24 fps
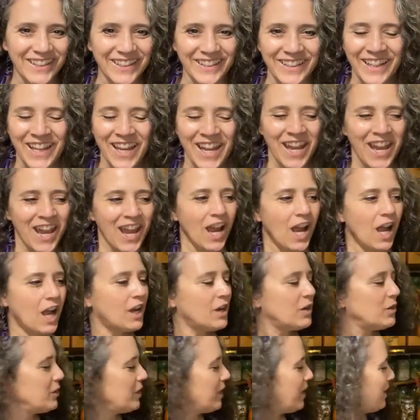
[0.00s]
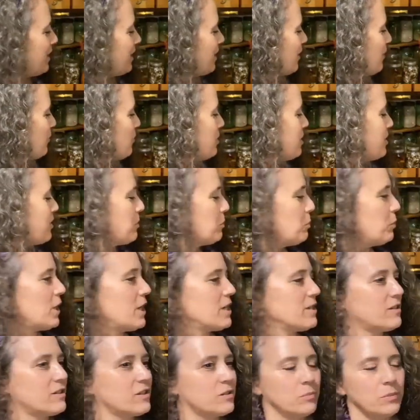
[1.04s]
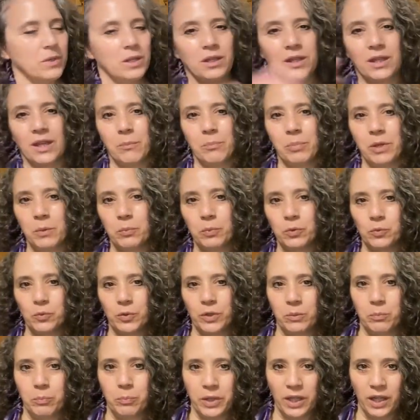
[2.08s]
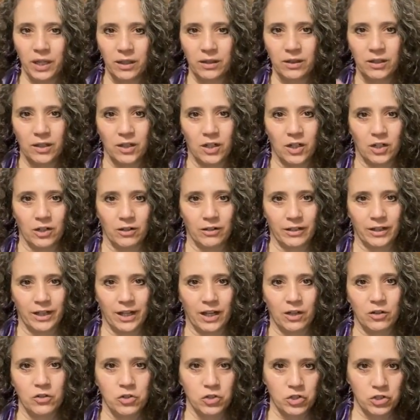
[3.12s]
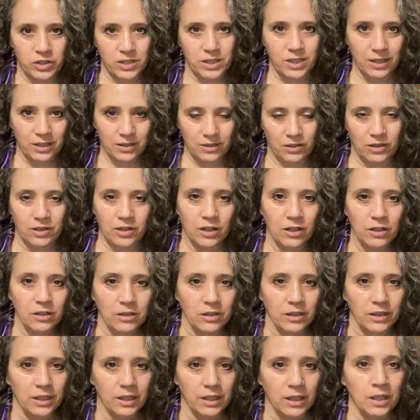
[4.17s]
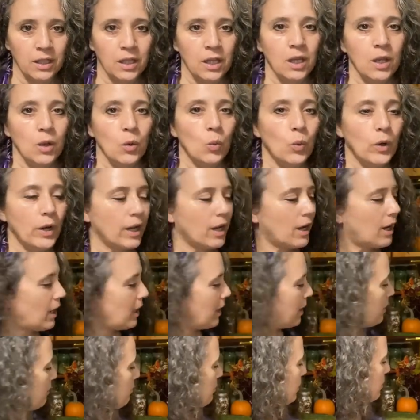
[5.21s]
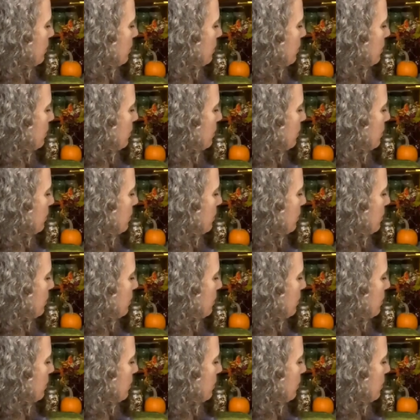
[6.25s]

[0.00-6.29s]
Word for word: um, it always surprises me that people would pick the garlic out and just eat the garlic. When I'm